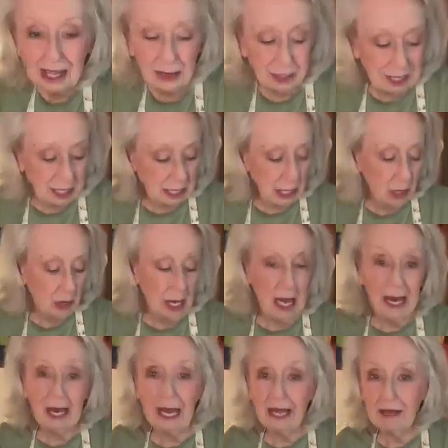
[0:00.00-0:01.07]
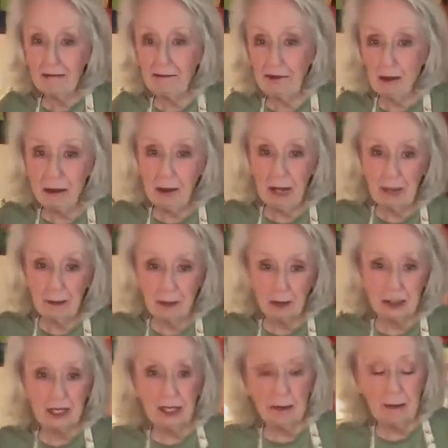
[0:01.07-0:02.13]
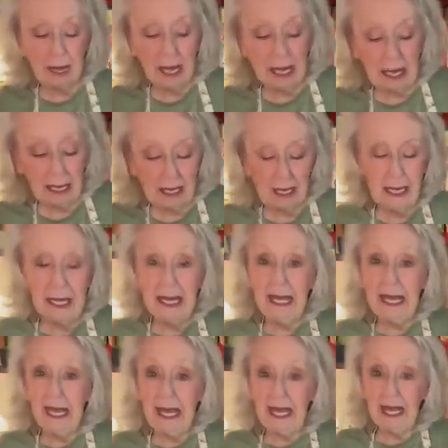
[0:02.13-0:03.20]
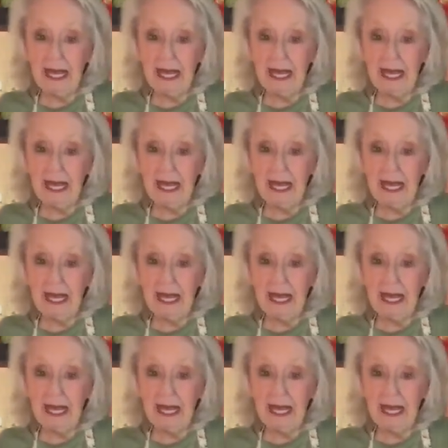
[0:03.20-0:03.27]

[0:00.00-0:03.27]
Okay, y'all, I like a few peppers in mine, and